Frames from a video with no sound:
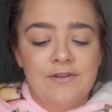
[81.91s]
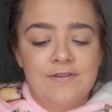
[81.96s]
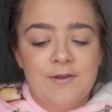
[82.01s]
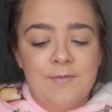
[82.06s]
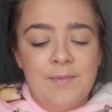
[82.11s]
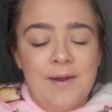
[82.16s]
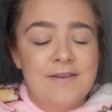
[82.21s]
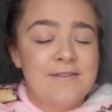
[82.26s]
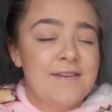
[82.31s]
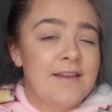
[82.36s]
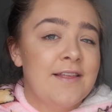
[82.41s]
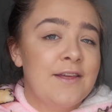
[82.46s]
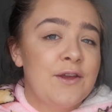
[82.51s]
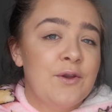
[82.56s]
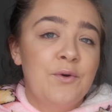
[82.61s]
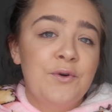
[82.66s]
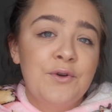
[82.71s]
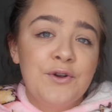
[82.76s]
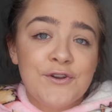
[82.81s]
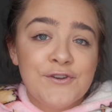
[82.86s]
So basically
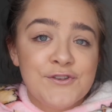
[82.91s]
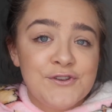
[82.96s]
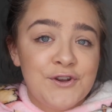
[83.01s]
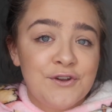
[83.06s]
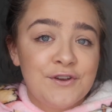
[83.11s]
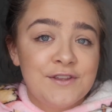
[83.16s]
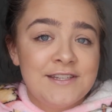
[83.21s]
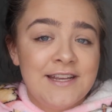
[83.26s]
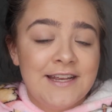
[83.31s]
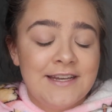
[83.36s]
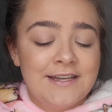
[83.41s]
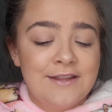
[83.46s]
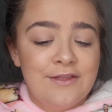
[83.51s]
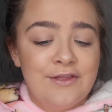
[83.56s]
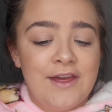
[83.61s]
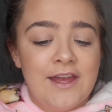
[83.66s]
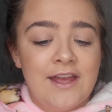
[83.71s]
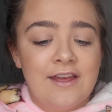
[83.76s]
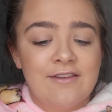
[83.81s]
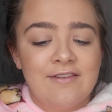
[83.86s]
all your stock standard
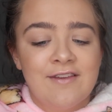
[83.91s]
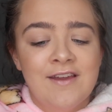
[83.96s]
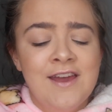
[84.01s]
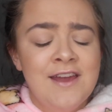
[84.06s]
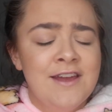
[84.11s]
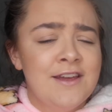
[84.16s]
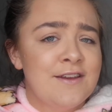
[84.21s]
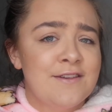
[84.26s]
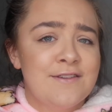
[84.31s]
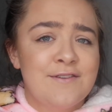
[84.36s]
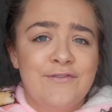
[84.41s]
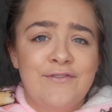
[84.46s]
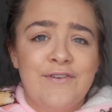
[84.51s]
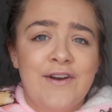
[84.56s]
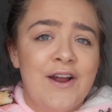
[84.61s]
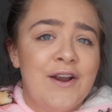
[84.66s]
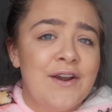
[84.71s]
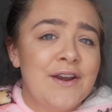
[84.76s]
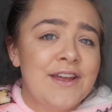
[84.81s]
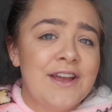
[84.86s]
things, your
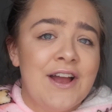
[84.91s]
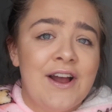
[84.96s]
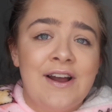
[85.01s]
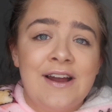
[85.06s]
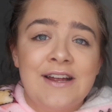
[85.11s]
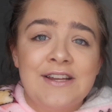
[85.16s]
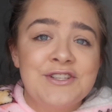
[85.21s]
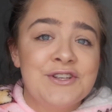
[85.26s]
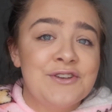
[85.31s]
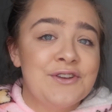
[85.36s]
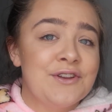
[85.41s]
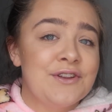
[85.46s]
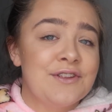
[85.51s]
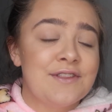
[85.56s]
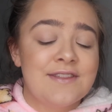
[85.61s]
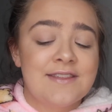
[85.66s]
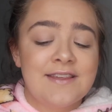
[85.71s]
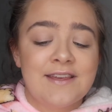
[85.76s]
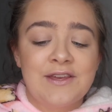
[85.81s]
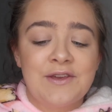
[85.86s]
Safari, your
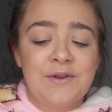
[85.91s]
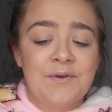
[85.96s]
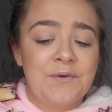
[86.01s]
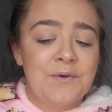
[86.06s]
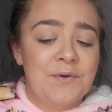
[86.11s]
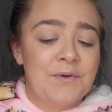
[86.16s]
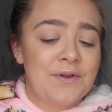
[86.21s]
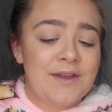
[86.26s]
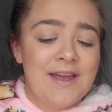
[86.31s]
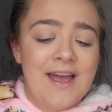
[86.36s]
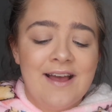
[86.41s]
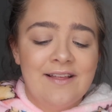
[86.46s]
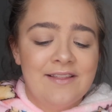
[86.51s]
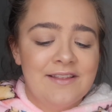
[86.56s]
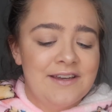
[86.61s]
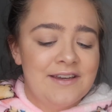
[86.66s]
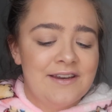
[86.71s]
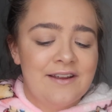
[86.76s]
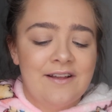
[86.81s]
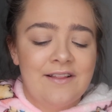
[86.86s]
iTunes, your
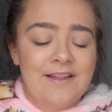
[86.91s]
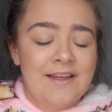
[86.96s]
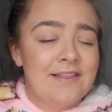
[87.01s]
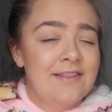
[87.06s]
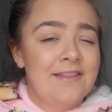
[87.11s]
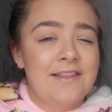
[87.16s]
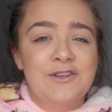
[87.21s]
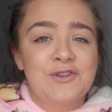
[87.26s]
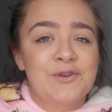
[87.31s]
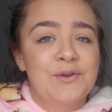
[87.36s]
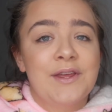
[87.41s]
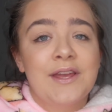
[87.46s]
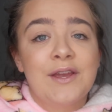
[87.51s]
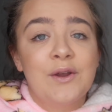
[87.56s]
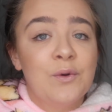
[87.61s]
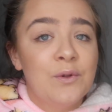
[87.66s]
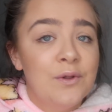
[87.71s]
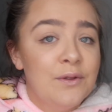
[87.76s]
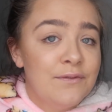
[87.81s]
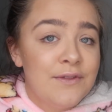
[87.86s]
calendar, like literally
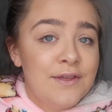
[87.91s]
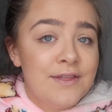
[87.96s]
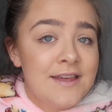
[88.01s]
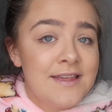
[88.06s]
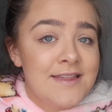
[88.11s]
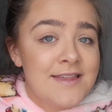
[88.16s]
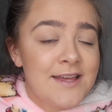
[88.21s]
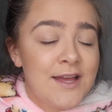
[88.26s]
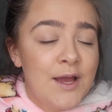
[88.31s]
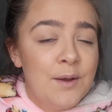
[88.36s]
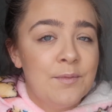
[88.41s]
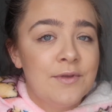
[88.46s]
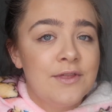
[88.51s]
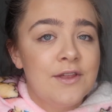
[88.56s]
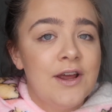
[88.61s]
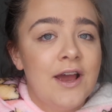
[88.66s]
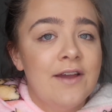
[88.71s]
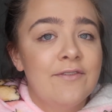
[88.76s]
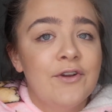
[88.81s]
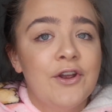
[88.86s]
all of the things that come with
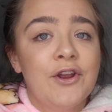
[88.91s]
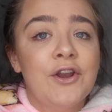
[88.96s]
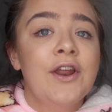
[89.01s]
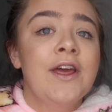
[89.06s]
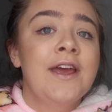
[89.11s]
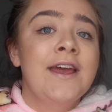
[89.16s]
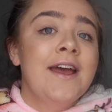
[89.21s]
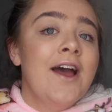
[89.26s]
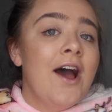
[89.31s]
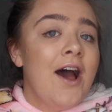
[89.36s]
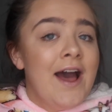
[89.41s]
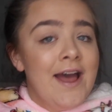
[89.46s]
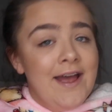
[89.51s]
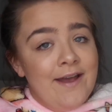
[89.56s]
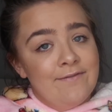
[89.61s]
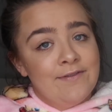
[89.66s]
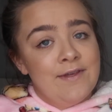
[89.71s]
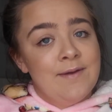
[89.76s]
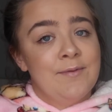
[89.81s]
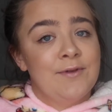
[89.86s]
an iPhone, I
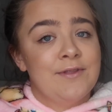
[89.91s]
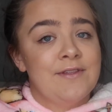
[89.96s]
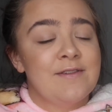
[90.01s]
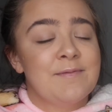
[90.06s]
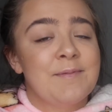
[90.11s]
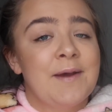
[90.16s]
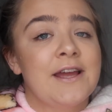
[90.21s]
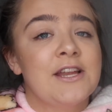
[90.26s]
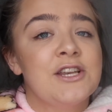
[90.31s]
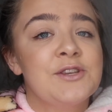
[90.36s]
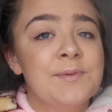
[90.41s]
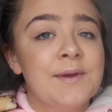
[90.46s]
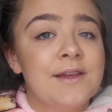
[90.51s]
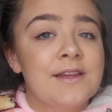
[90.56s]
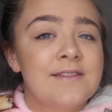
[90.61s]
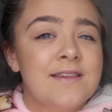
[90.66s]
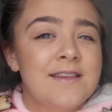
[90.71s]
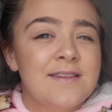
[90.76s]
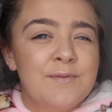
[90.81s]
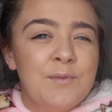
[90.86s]
have them on this page
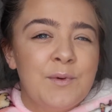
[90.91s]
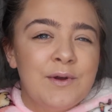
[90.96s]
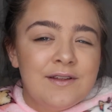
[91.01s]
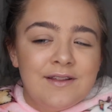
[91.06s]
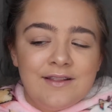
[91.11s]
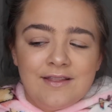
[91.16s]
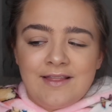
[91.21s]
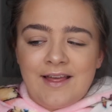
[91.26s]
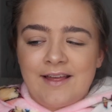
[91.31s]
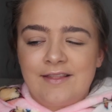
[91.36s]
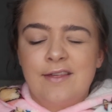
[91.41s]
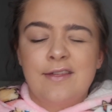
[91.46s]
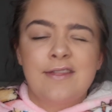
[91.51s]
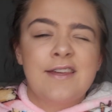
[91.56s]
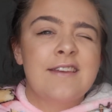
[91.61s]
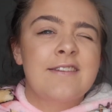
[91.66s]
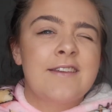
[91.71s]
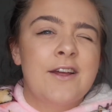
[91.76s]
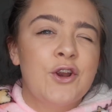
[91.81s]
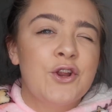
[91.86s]
because it's what, like, the
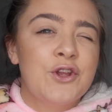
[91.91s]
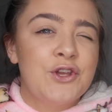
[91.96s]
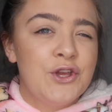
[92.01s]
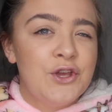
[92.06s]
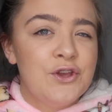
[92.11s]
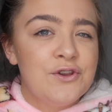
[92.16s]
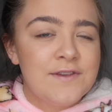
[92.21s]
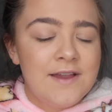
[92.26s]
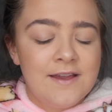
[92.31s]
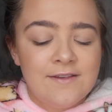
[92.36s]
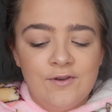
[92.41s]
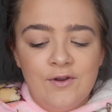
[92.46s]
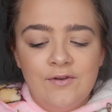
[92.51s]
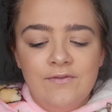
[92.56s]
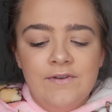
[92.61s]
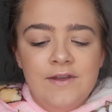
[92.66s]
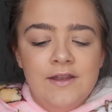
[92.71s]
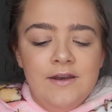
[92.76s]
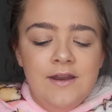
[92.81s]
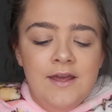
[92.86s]
things I don't use as
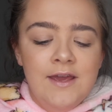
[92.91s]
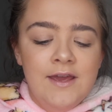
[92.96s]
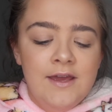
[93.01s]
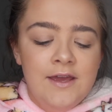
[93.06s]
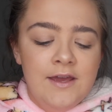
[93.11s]
often.